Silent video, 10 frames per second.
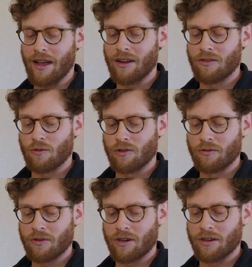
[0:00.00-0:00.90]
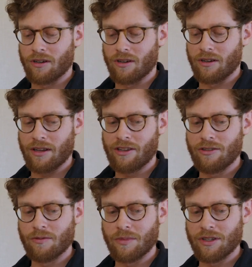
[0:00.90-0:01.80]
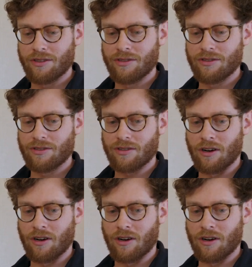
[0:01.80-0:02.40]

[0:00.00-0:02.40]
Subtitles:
In a world where humans